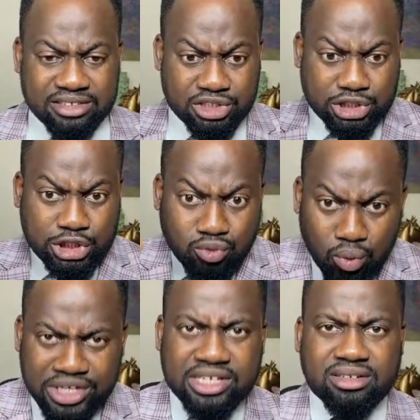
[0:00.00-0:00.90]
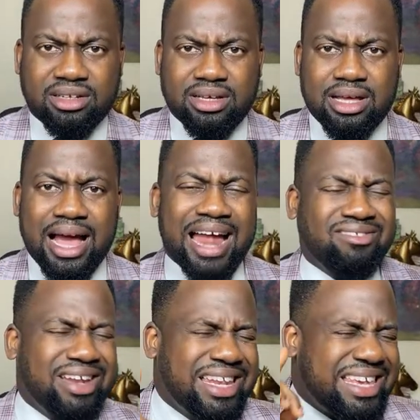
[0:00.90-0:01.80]
zero in and
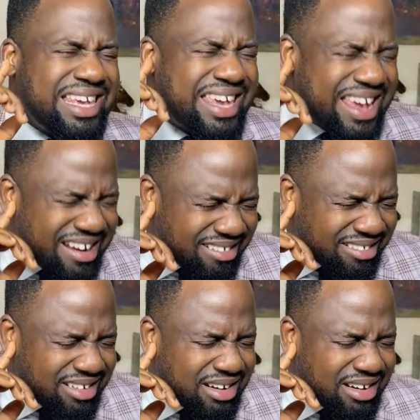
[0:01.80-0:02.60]
really hear